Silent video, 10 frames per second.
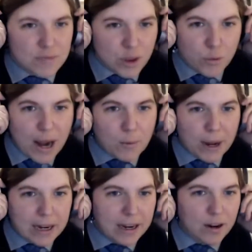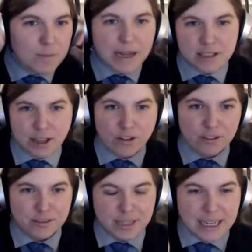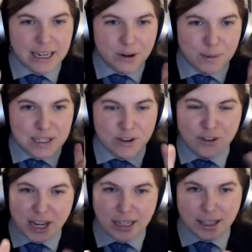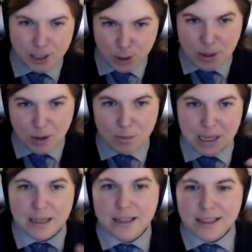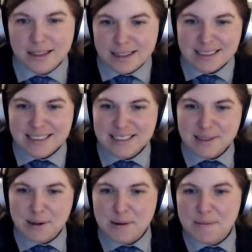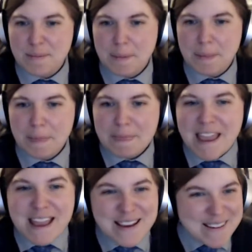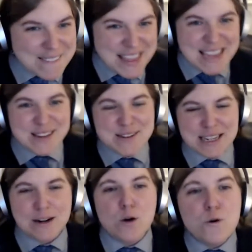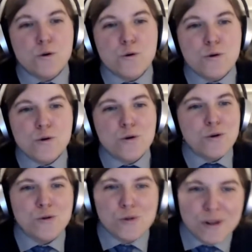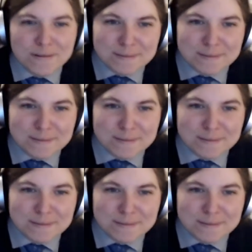the right way to hear myself. I can hear myself kind of like you hear me. So, thank you, Tina. Ooh.